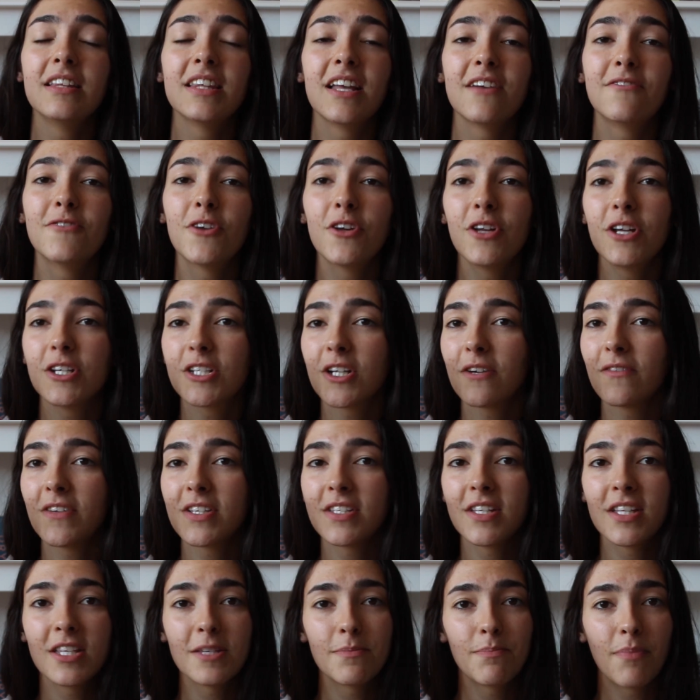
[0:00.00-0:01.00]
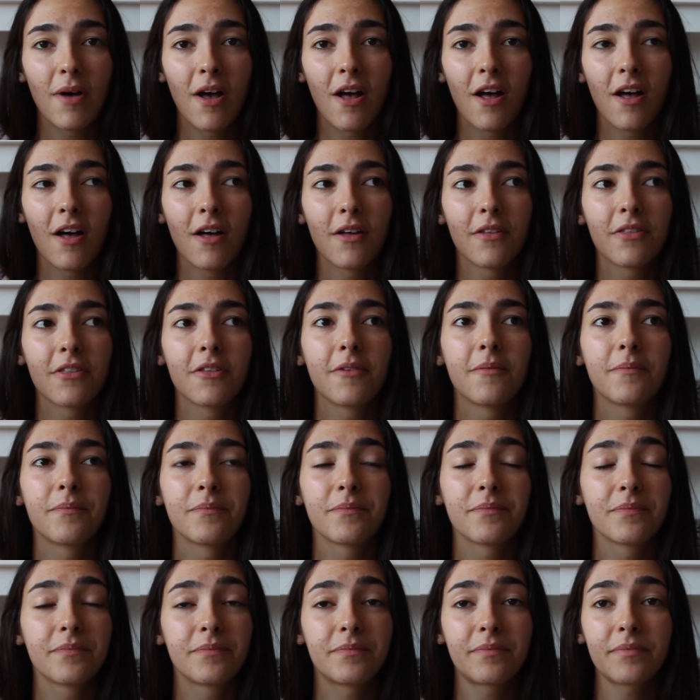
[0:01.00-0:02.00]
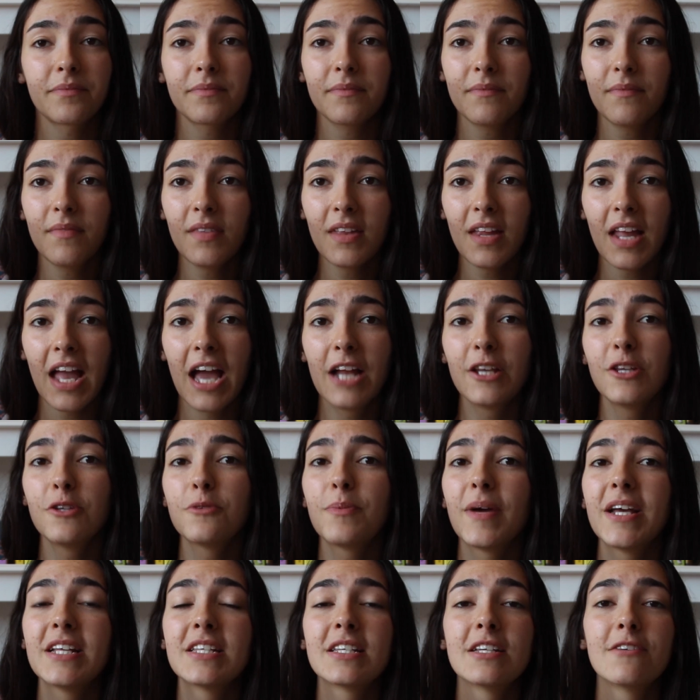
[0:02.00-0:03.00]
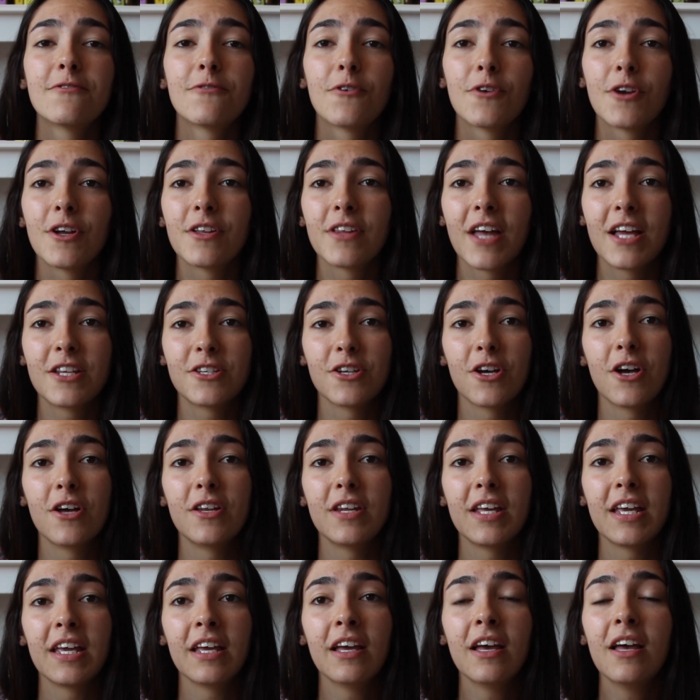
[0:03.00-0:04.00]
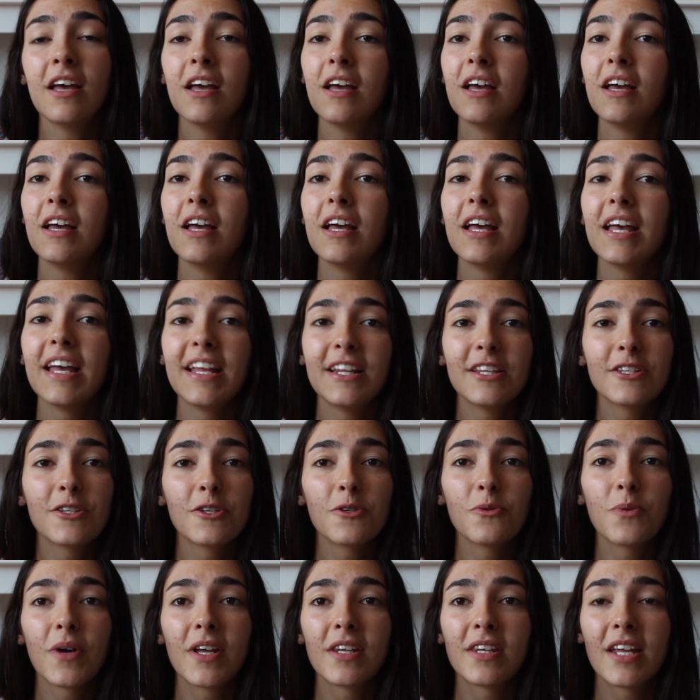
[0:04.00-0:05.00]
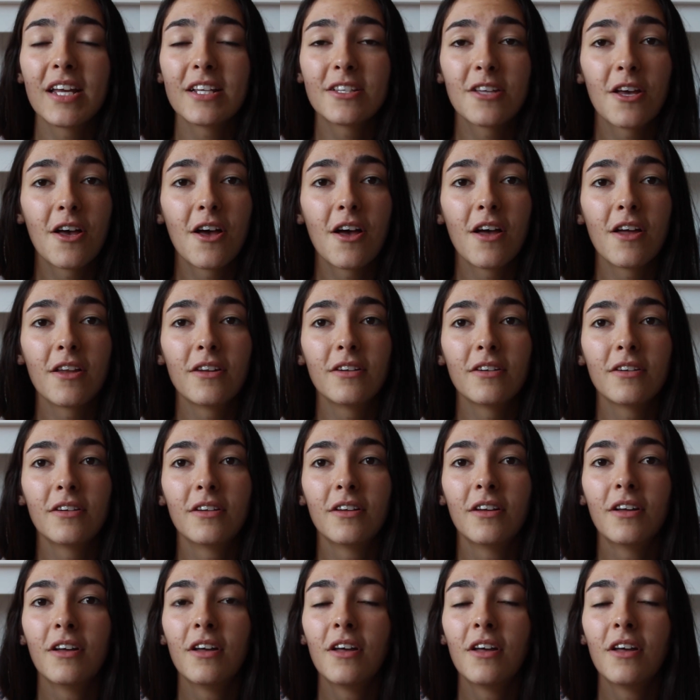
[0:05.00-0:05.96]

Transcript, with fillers: They've known each other since birth and you basically follow their journey into when they turn